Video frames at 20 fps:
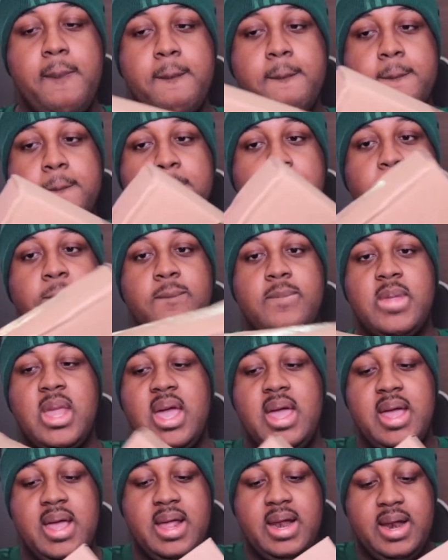Let
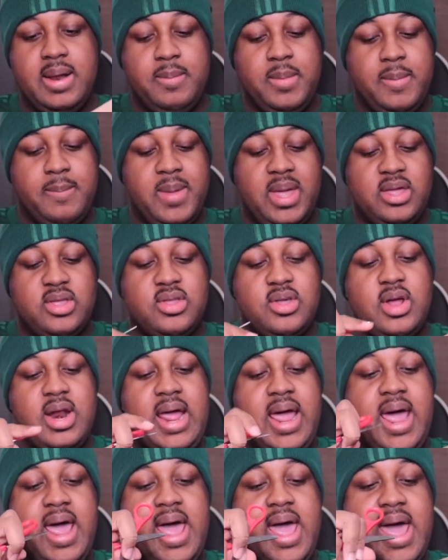me make sure
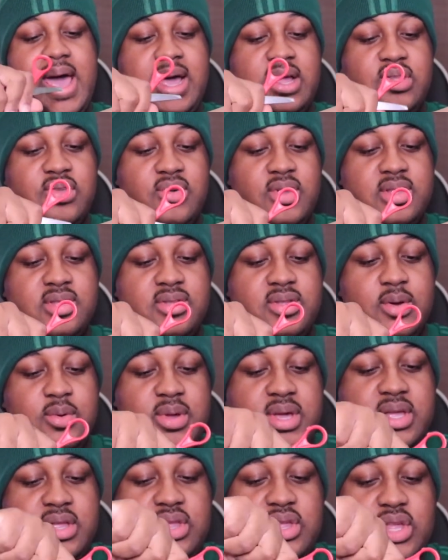the address don't get